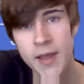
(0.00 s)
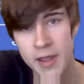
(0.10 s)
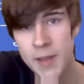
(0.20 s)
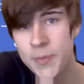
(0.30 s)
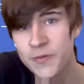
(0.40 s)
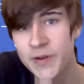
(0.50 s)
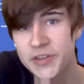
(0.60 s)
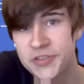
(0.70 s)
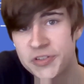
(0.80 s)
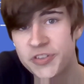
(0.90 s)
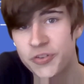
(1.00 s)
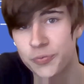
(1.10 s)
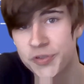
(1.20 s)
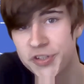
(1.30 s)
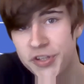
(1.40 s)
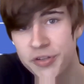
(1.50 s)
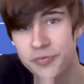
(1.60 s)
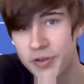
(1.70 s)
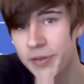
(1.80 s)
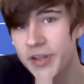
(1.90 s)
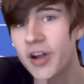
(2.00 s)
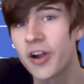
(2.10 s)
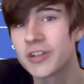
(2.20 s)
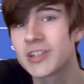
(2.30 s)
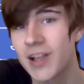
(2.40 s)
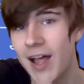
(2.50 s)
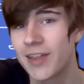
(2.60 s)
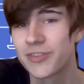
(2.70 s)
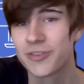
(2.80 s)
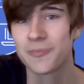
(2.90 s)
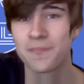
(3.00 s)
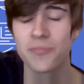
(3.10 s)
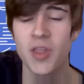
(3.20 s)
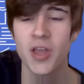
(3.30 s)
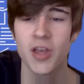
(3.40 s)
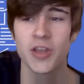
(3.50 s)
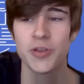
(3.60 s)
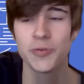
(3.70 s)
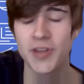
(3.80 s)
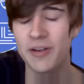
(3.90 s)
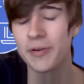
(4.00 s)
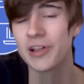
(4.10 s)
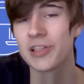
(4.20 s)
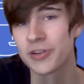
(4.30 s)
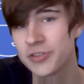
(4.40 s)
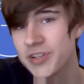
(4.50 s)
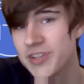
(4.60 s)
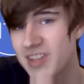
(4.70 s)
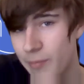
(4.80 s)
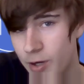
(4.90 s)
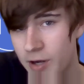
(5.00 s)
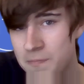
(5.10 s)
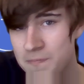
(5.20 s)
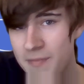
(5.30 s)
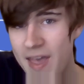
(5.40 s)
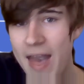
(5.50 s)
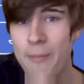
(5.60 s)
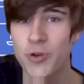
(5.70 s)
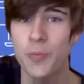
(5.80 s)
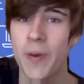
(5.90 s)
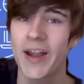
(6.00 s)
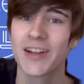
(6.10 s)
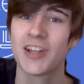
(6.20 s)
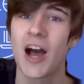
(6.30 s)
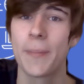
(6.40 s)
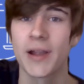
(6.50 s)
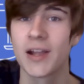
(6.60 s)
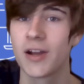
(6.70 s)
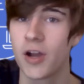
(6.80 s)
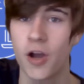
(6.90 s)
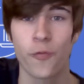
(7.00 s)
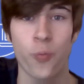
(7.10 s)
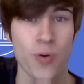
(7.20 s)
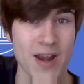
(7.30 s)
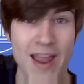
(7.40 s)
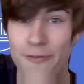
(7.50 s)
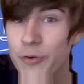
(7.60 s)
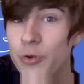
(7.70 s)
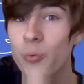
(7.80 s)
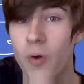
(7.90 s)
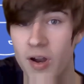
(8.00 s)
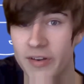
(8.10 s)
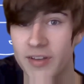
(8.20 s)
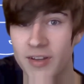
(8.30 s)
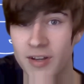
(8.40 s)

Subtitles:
AP research is a really, really hard class. You take what you learned in seminar and then you pick a topic of whatever you want.